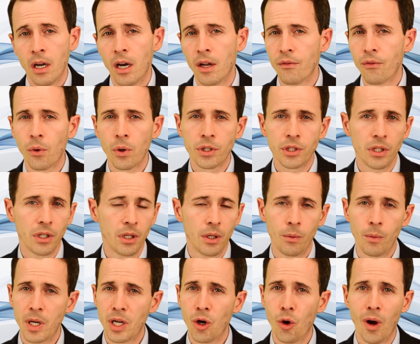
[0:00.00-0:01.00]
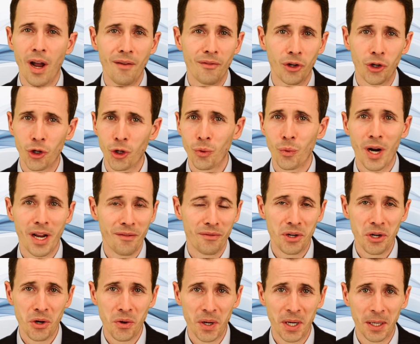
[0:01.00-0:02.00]
Unfortunately, we don't have a good way of
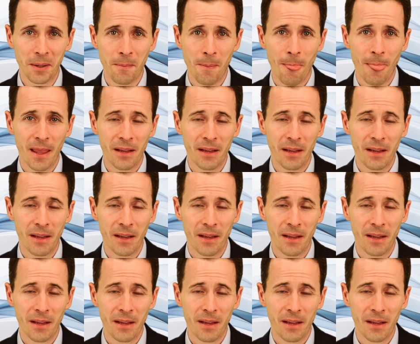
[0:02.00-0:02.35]
knowing